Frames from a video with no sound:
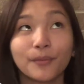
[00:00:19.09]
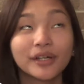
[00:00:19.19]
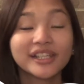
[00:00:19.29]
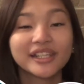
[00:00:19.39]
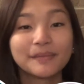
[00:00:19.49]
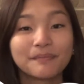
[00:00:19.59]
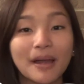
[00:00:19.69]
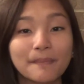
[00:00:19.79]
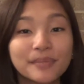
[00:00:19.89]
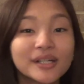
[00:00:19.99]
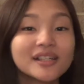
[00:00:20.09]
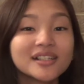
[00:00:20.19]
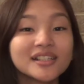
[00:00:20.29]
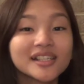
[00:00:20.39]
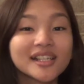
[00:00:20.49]
what's in my
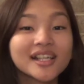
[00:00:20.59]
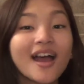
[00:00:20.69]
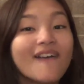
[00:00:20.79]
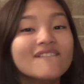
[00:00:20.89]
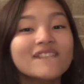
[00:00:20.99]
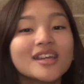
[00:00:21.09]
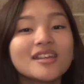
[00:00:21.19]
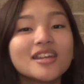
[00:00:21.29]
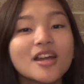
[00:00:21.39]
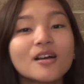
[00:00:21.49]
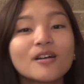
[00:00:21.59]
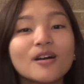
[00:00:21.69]
purse video.